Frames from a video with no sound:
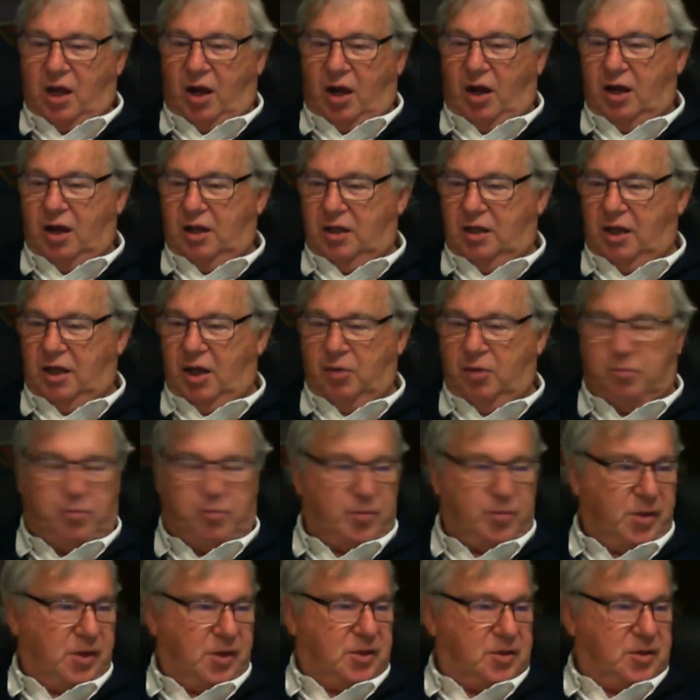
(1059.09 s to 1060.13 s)
I hope
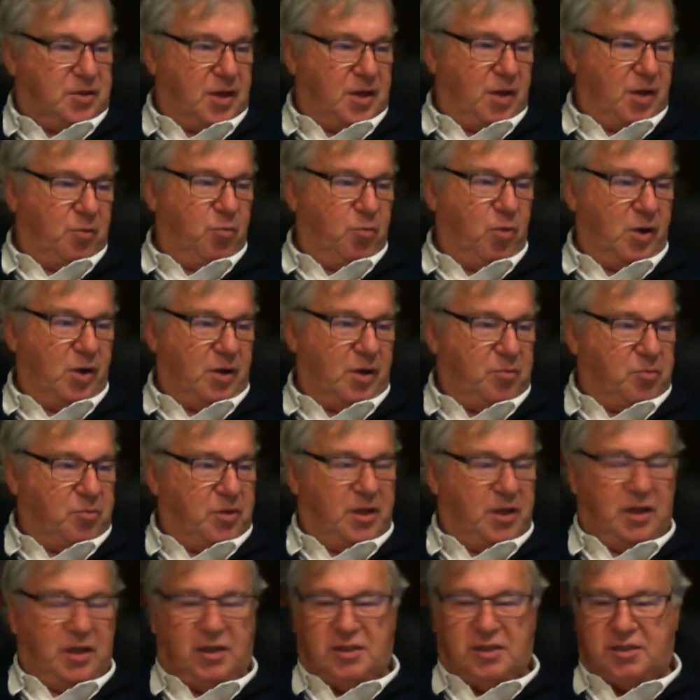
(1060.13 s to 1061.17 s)
that uh, what it
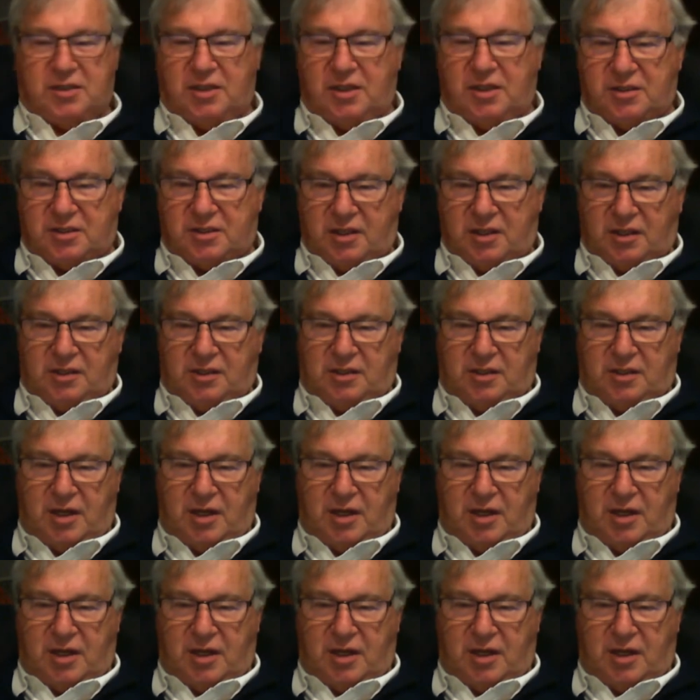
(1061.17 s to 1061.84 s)
means is that